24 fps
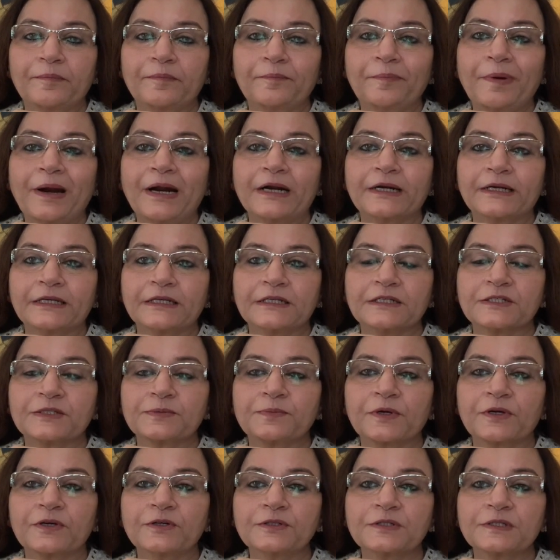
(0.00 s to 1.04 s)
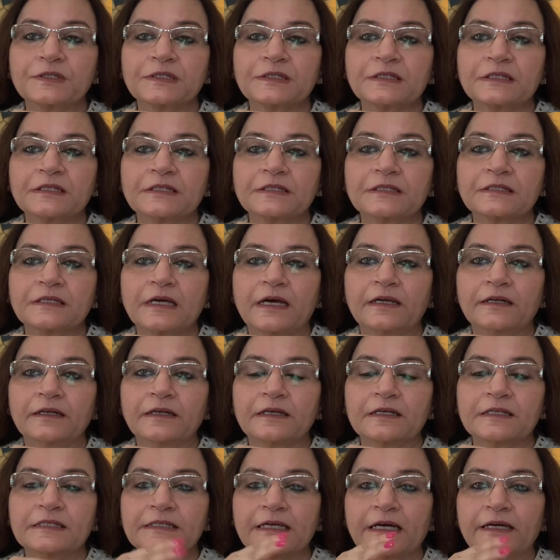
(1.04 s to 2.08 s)
parties, because
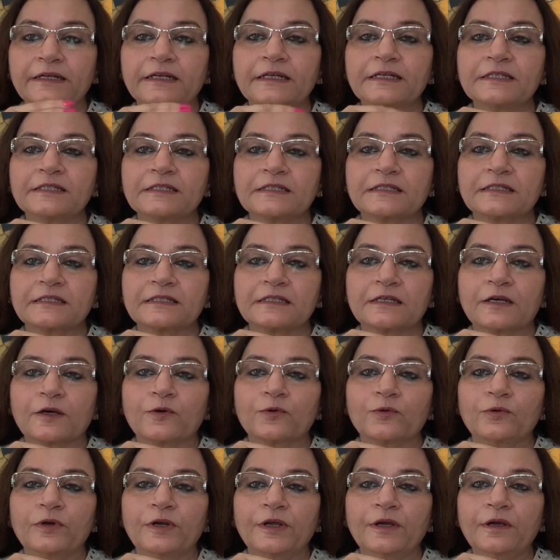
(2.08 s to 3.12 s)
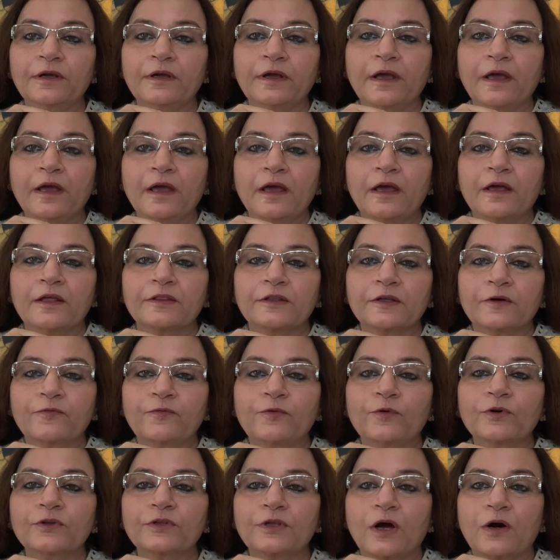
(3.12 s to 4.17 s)
Sun is ruling the
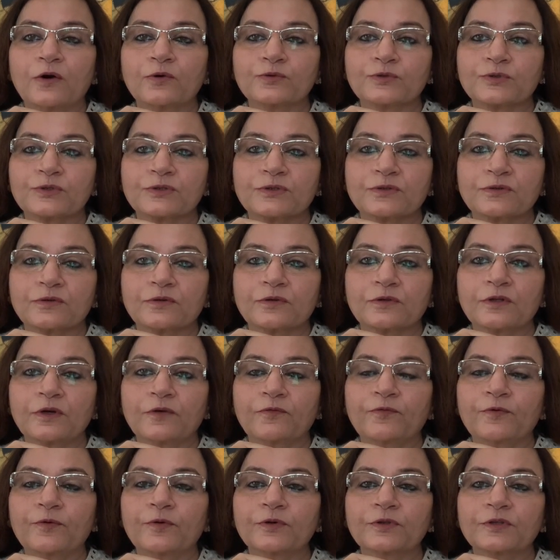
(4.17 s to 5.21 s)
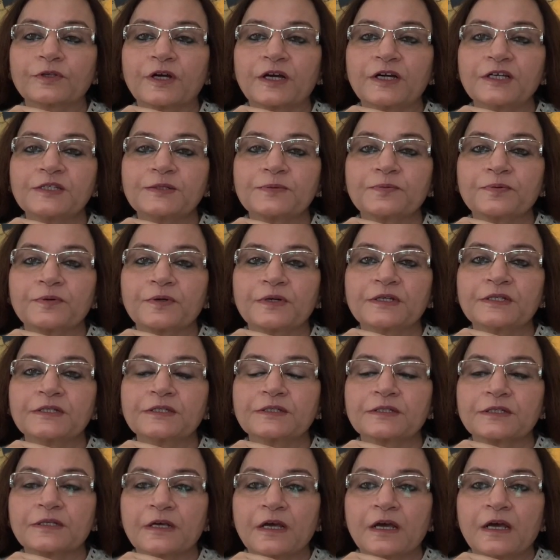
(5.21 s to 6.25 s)
4th house. The 4th cusp
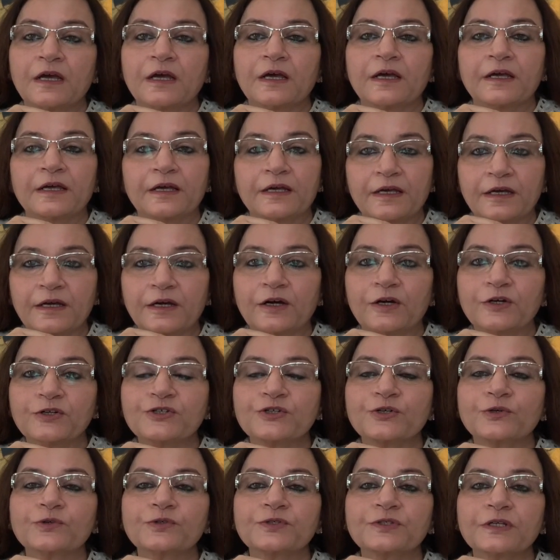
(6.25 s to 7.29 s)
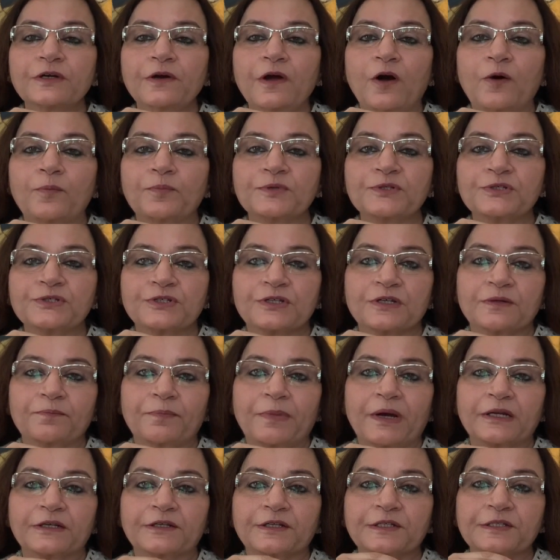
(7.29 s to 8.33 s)
is shows the opposition
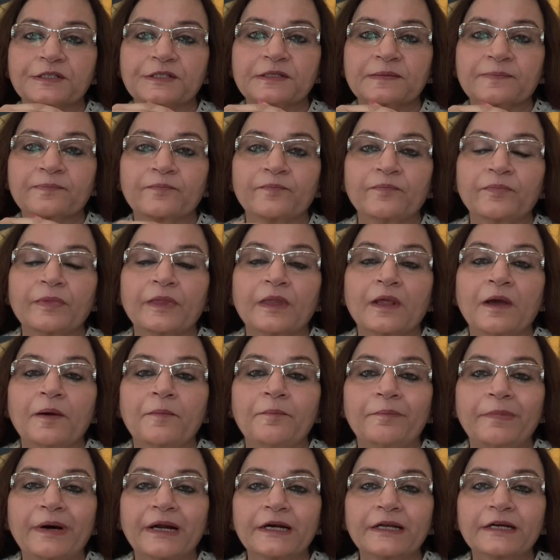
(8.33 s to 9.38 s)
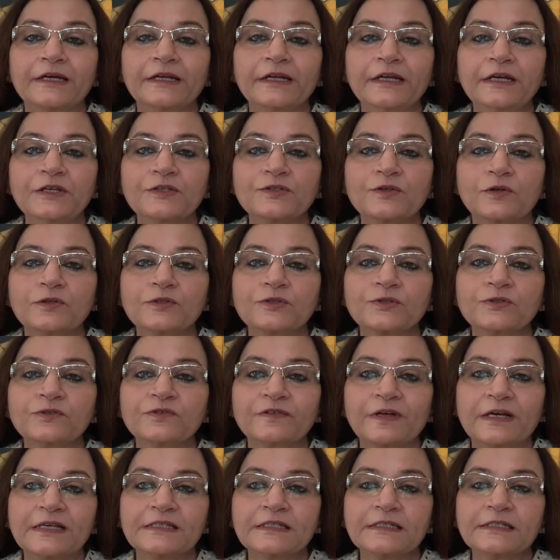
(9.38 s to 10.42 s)
parties. Mercury is also
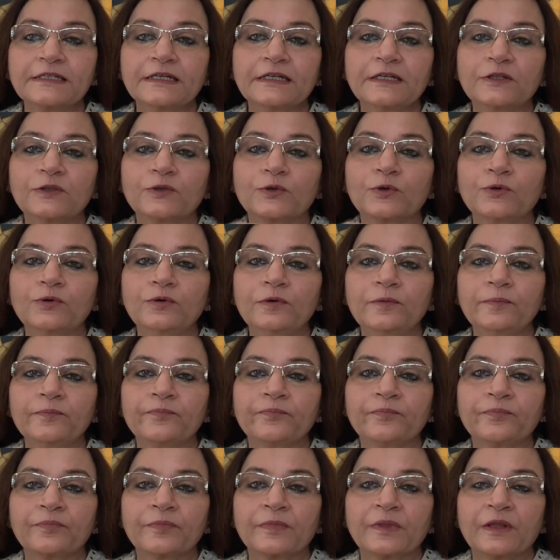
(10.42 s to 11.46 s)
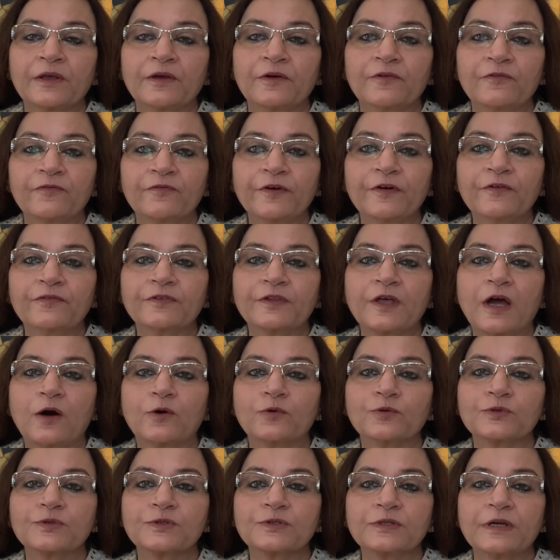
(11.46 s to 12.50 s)
transiting through 5th
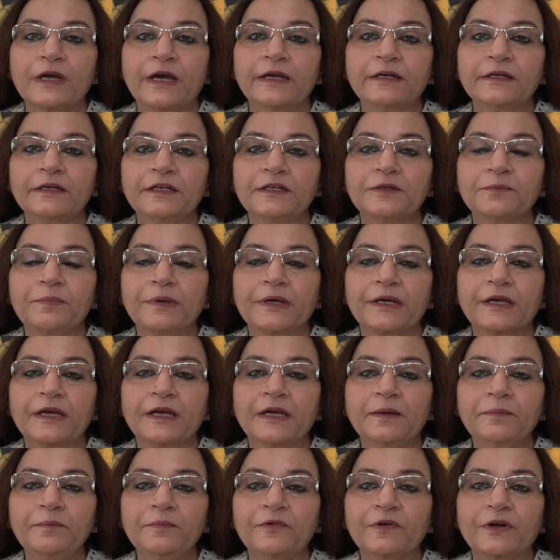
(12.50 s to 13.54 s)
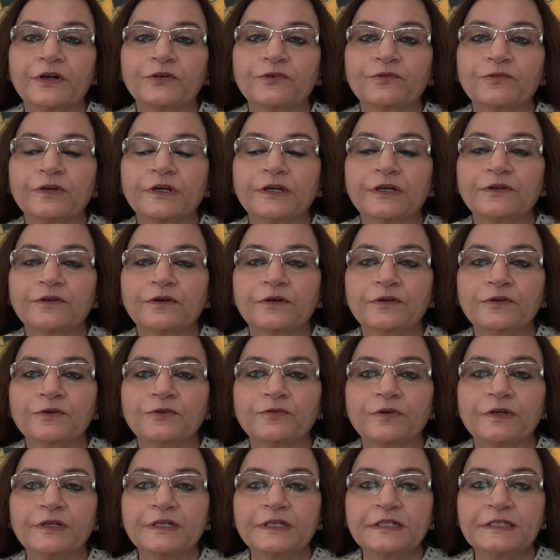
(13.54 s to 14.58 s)
house and it became retrograde on
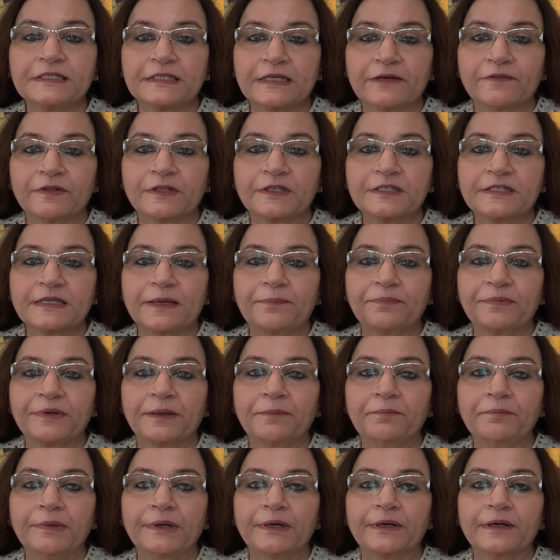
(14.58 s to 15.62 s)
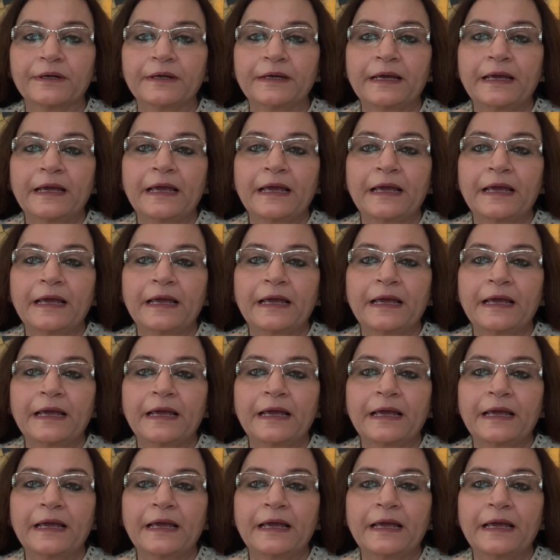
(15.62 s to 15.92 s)
27th September